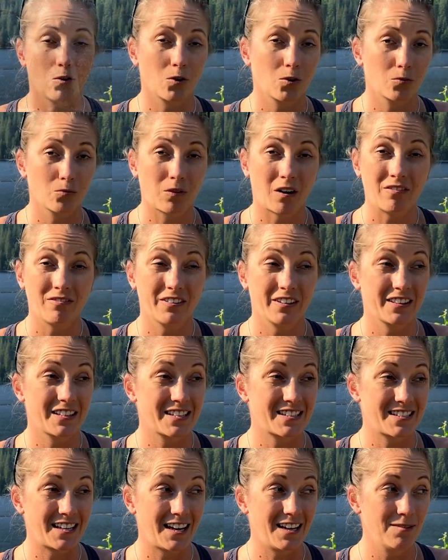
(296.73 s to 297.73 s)
or roughly the
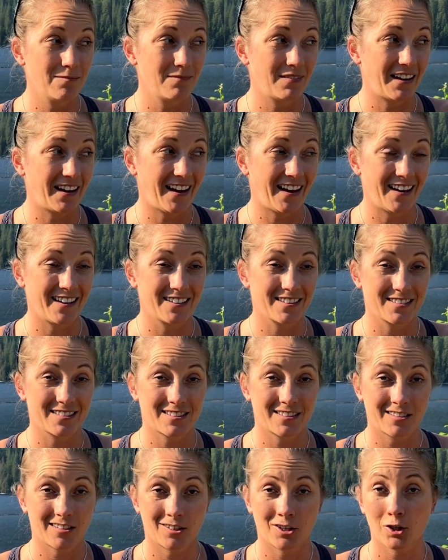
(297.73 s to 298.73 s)
same
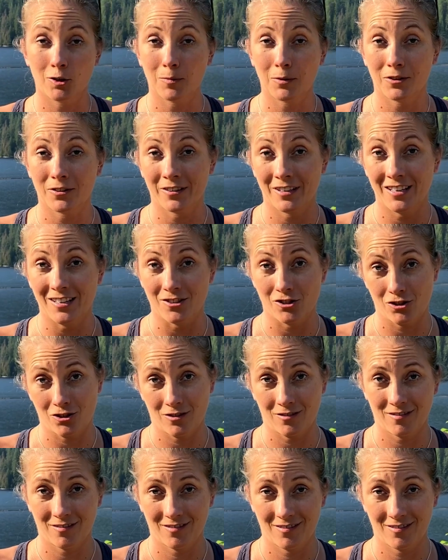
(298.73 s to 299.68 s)
as Herbert Nitsch